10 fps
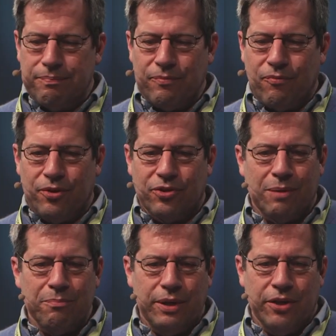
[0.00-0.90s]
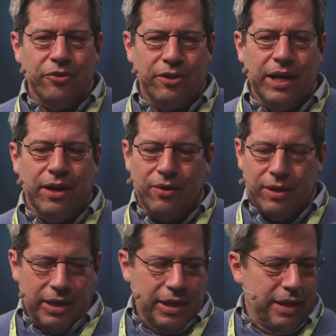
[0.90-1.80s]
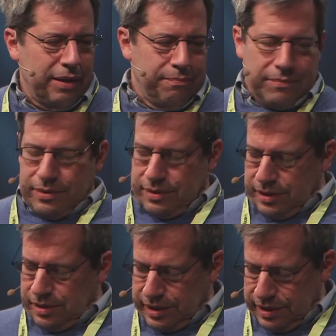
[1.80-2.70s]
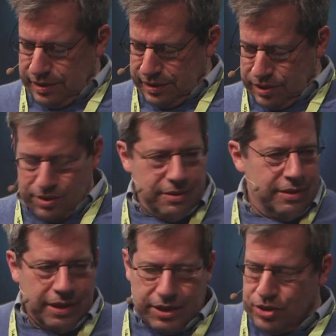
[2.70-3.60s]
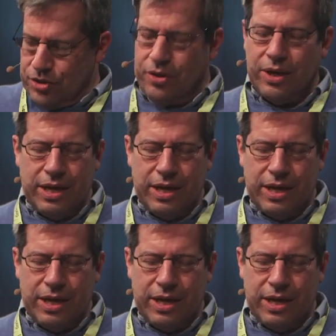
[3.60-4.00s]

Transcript: For some years now, here I can show you,